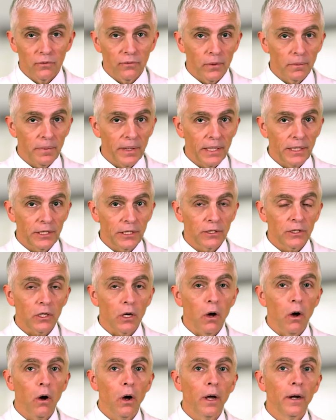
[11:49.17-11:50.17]
for Patients
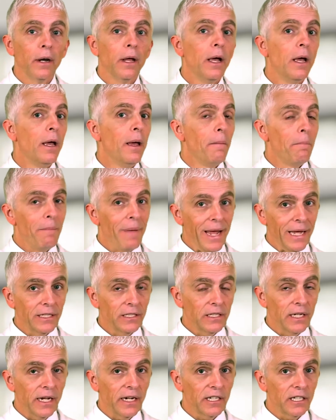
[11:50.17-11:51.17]
on
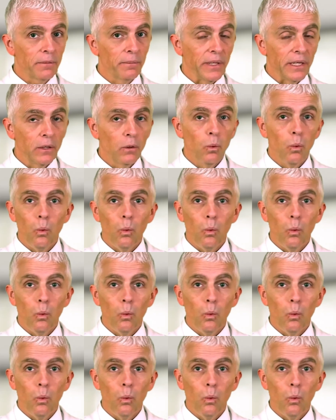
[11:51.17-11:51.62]
mastectomy,